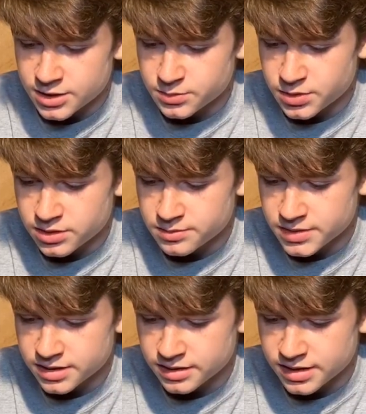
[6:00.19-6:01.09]
how you put them
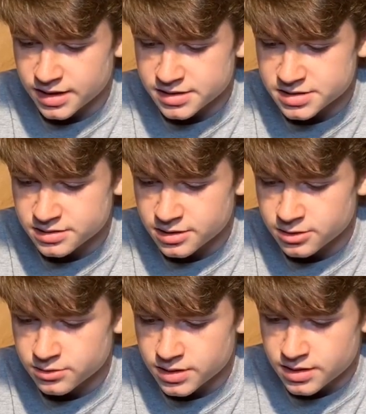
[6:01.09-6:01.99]
in the case, you
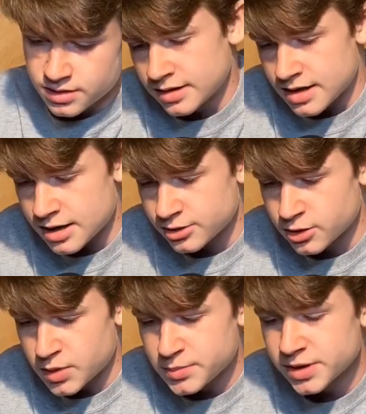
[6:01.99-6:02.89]
know. I don't know,
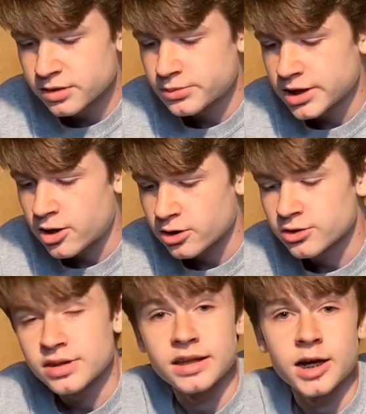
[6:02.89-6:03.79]
it might be a little bit
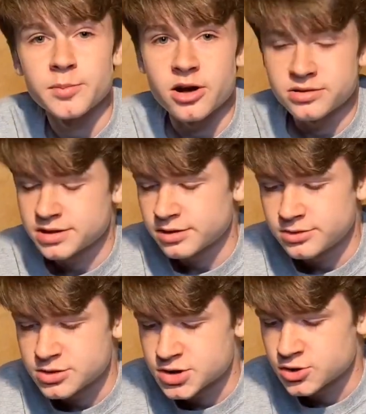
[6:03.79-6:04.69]
harder than the AirPods, you know, you
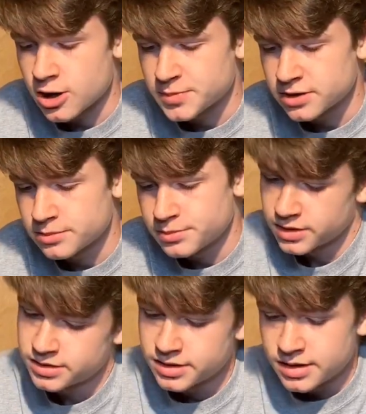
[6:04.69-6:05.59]
just drop in,
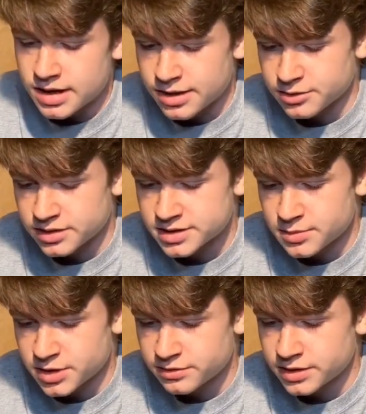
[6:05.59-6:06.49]
but I don't think it's
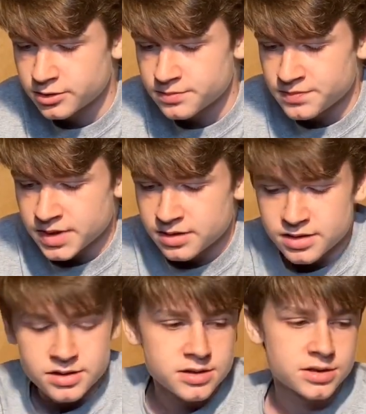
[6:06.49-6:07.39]
that big of a deal.
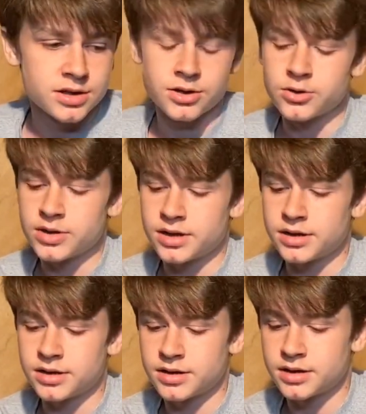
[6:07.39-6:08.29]
So,
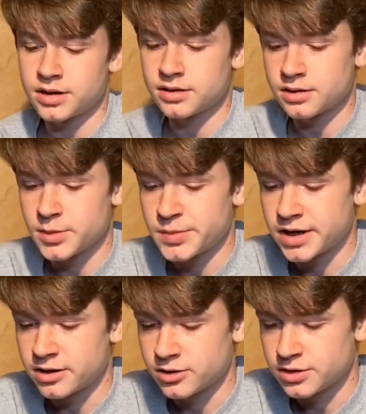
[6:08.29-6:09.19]
let me
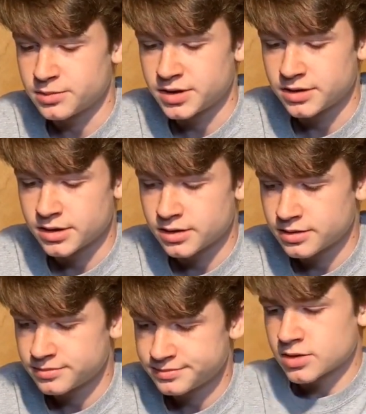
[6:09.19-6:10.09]
pair them here.
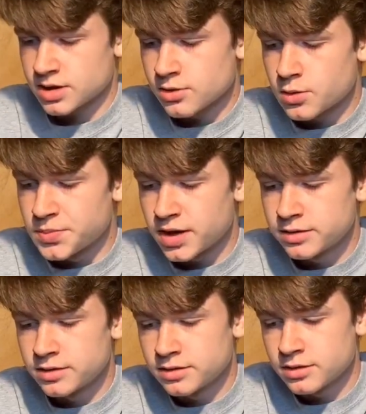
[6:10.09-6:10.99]
There's a little
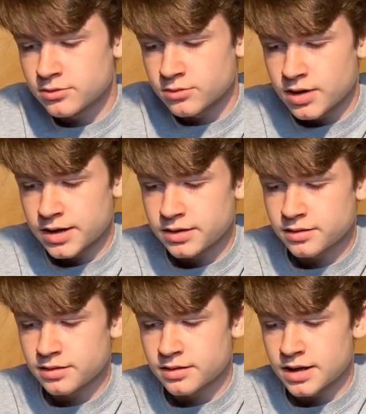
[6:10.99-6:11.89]
button right
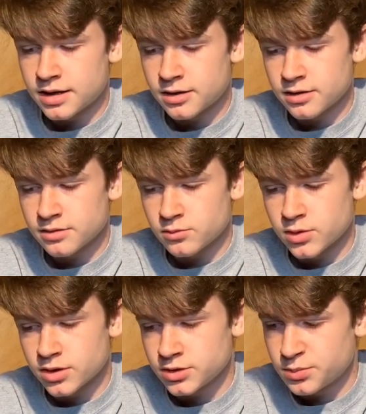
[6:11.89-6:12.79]
there
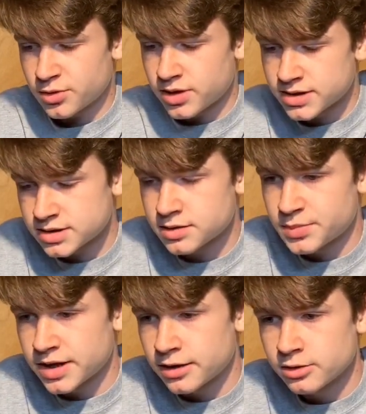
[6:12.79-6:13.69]
where you press to
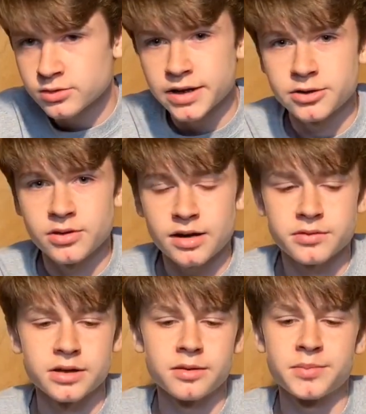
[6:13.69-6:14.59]
pair, like you have
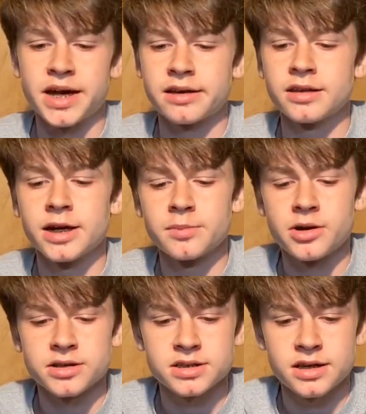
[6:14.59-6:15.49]
on the back of the
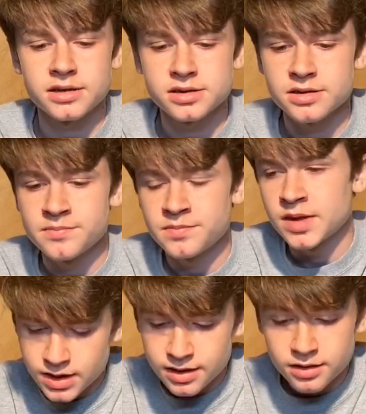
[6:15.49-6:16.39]
AirPods case.
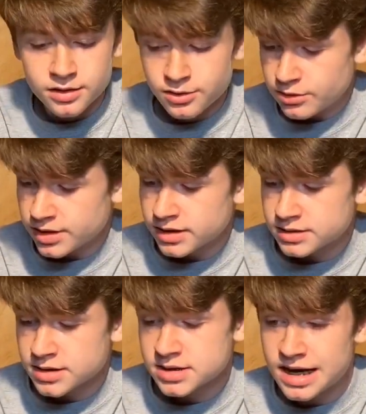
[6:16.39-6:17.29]
And another thing, it
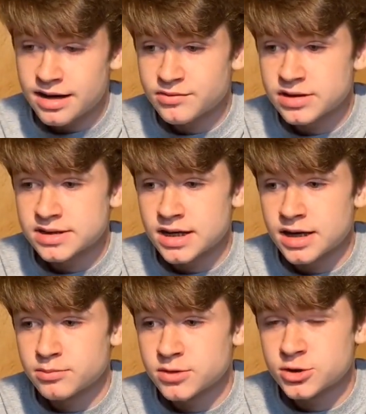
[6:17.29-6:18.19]
does have the
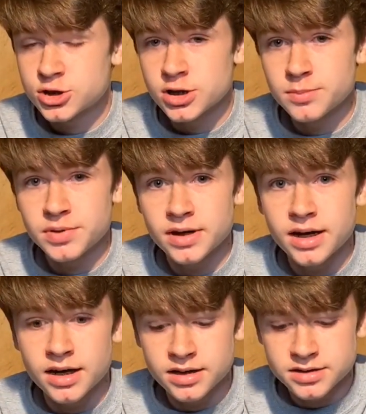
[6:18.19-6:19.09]
same chip
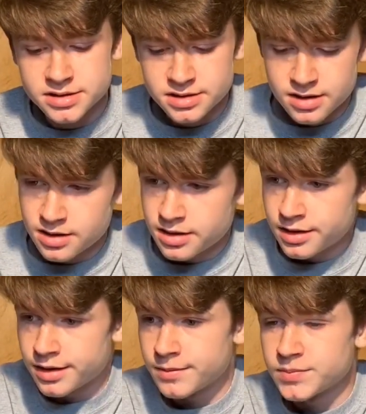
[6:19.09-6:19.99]
as
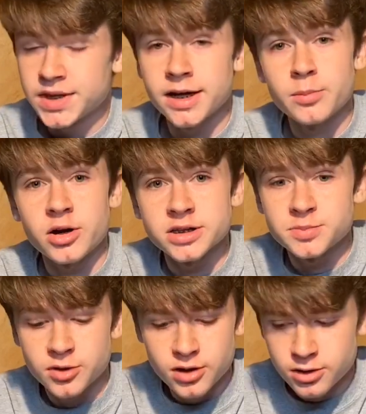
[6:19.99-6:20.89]
the AirPods
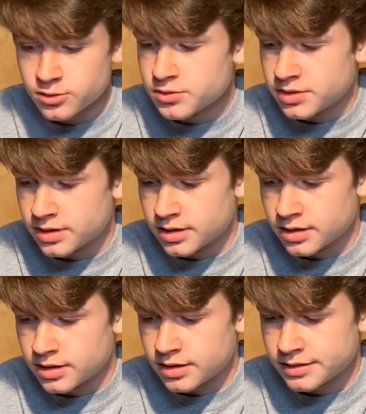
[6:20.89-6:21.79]
Pro,
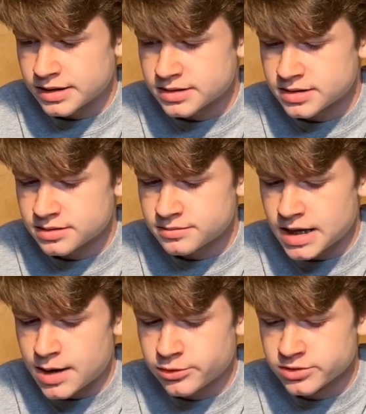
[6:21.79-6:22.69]
I think it's
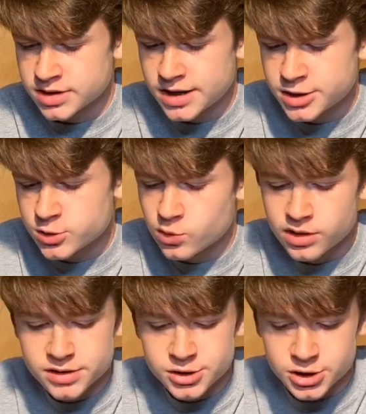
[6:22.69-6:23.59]
Apple's
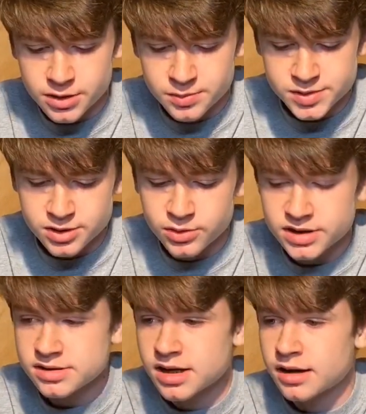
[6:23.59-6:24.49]
H1 chip, so it
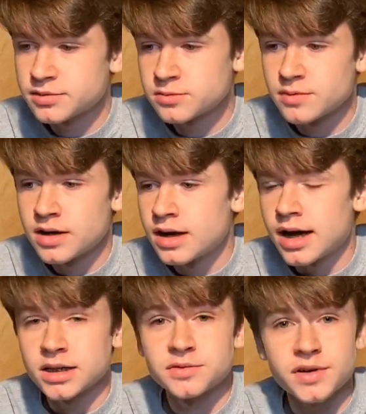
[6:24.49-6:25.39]
does have
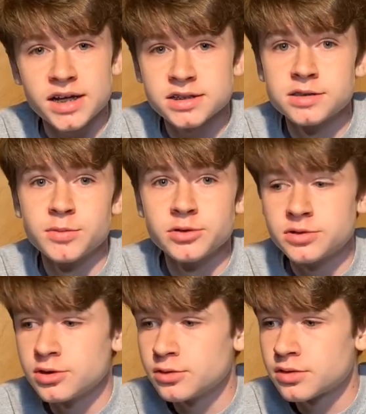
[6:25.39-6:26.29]
as fast as
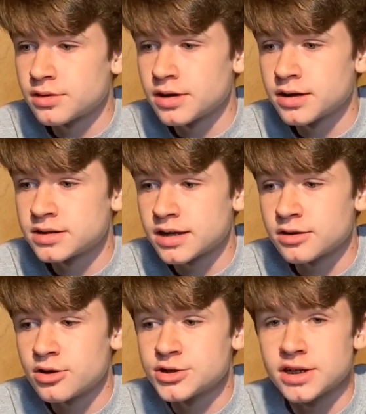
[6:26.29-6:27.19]
Bluetooth
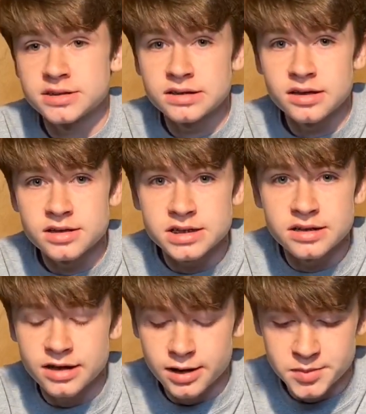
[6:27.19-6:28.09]
technology as it does in
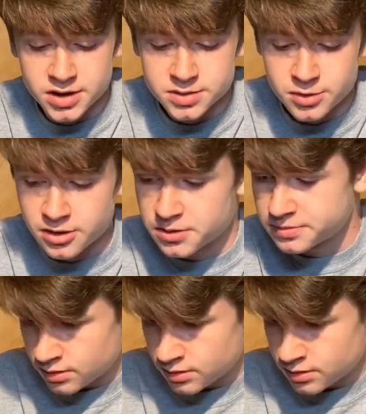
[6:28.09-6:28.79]
the AirPods Pro.